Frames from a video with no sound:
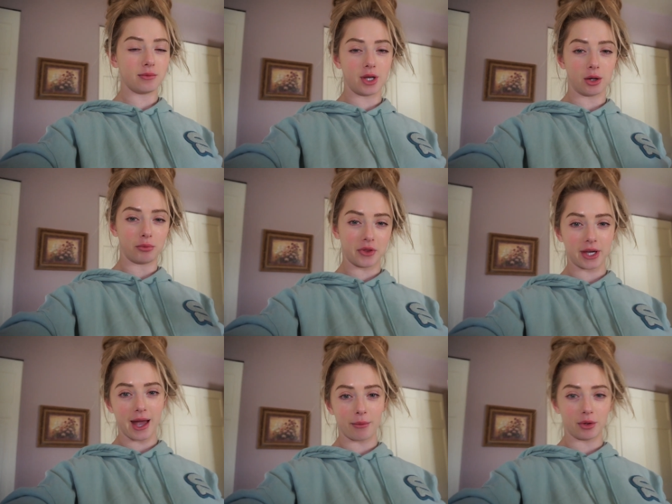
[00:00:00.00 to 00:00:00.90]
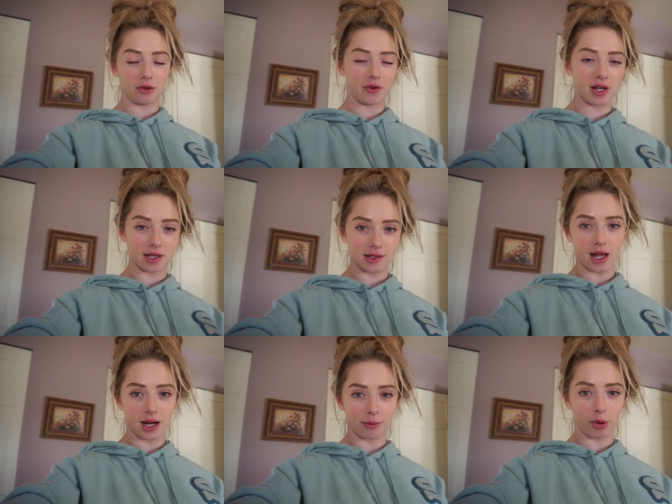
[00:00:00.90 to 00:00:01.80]
you know, put the camera on their face. That's
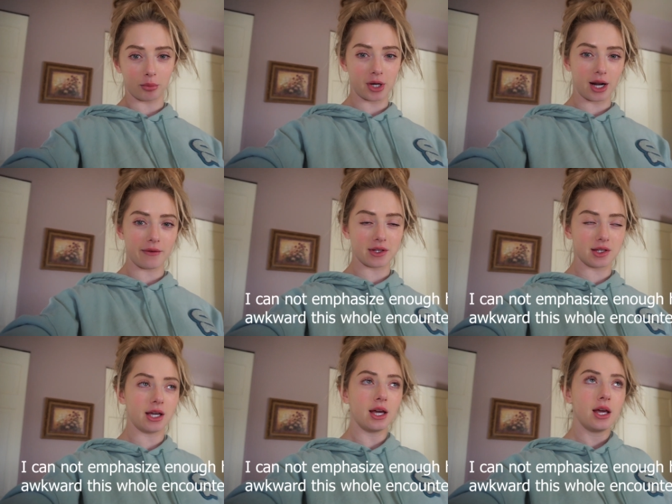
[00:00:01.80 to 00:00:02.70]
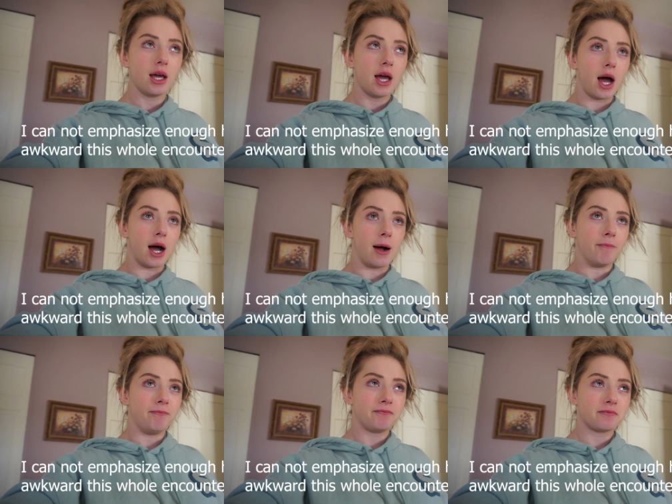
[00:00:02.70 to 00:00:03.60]
not appropriate, obviously.
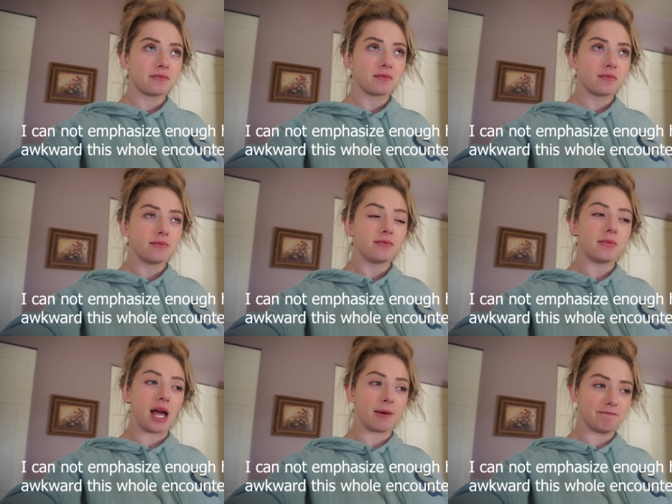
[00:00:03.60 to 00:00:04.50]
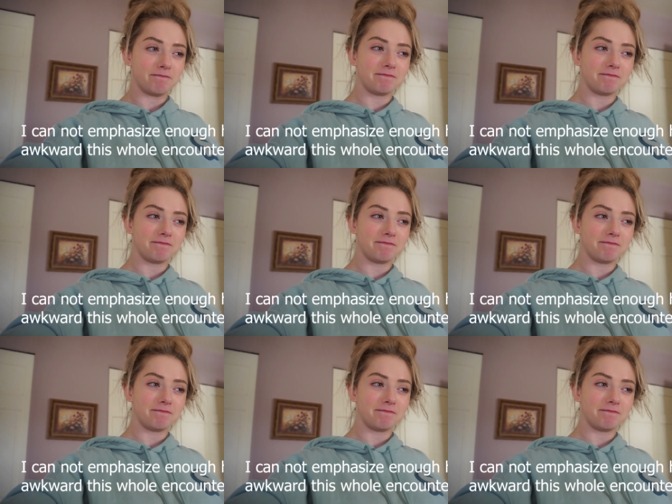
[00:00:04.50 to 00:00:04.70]
Um, but yeah.